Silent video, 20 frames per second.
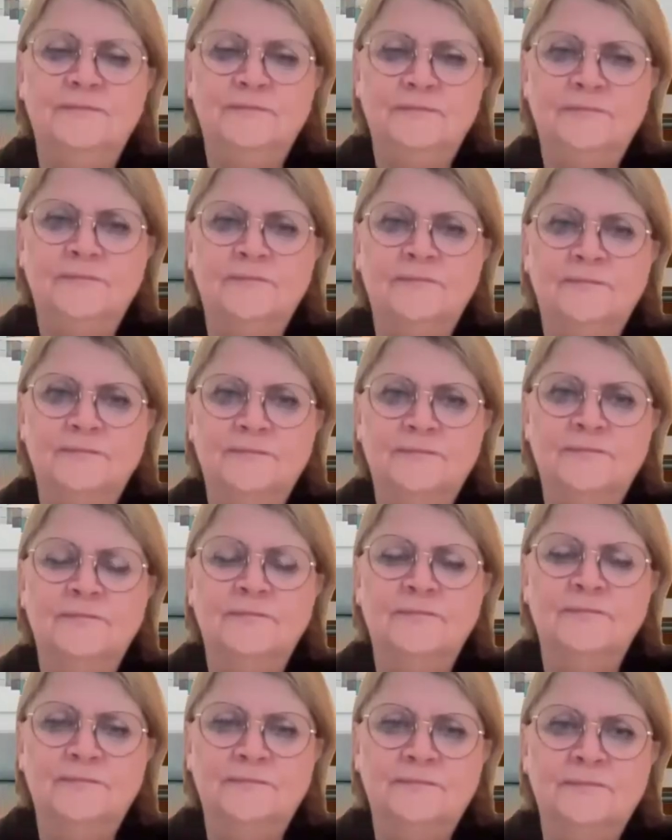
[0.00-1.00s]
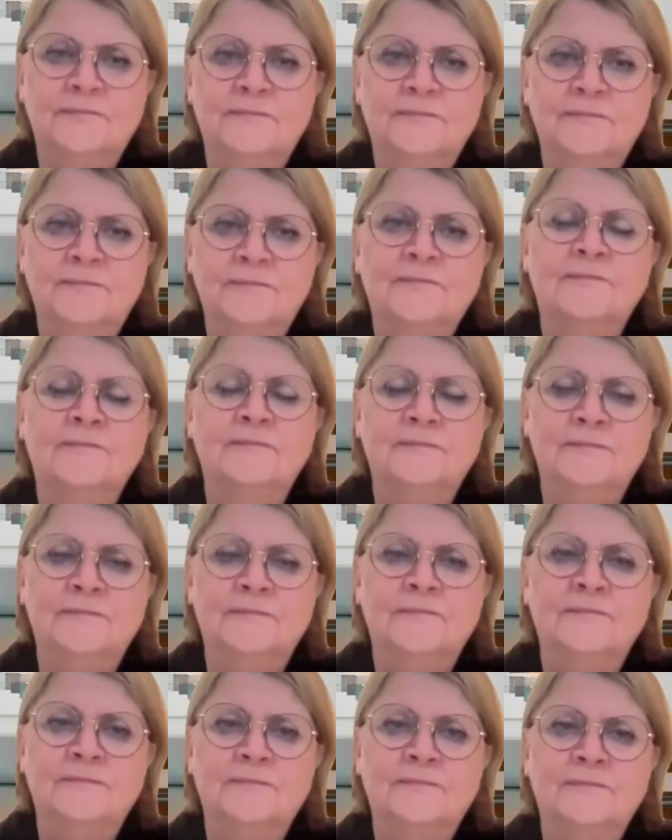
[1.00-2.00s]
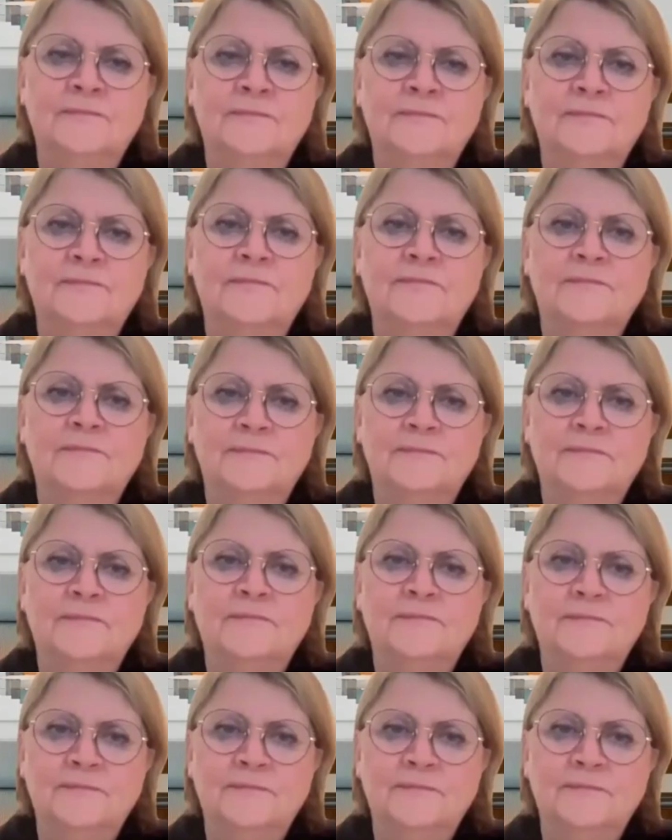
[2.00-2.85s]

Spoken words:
and not in the always in the way